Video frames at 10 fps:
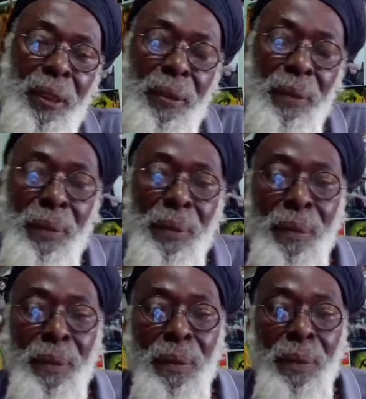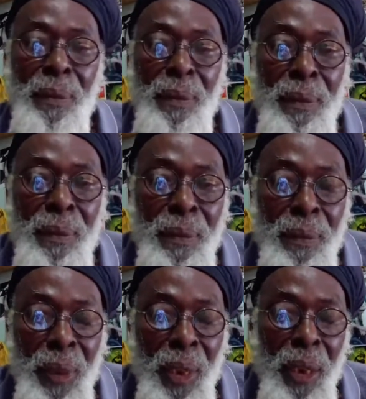and
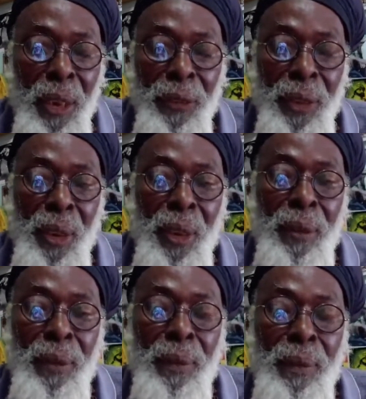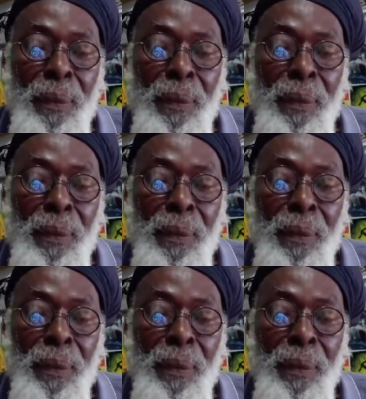make a living and